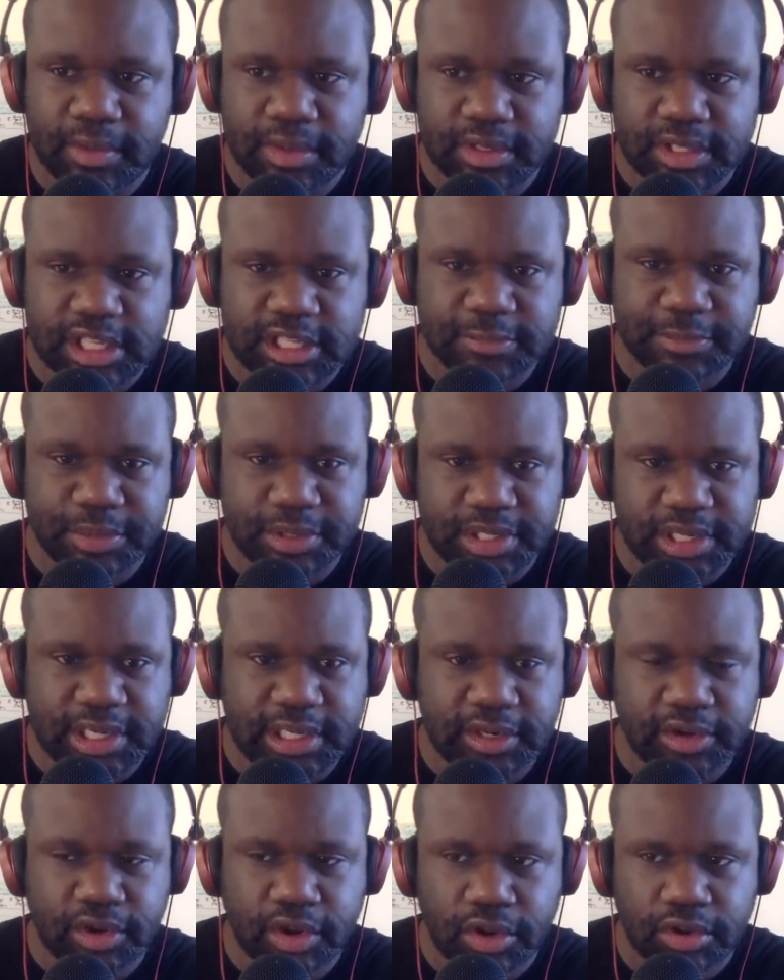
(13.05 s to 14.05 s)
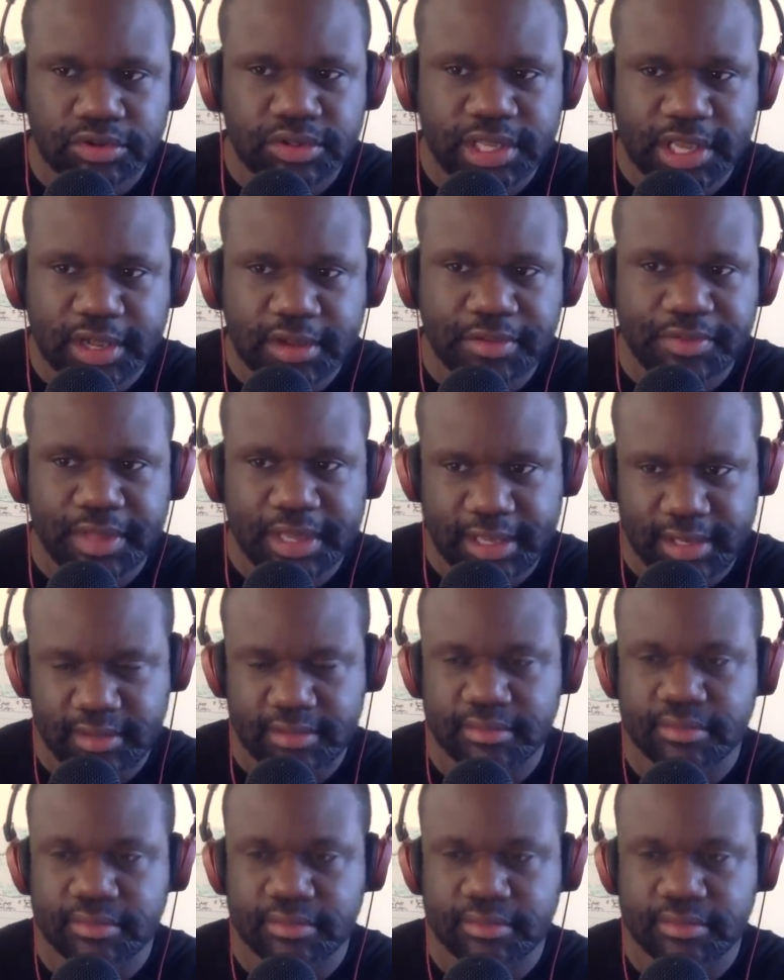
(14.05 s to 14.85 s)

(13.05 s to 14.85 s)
with this particular hotel thing.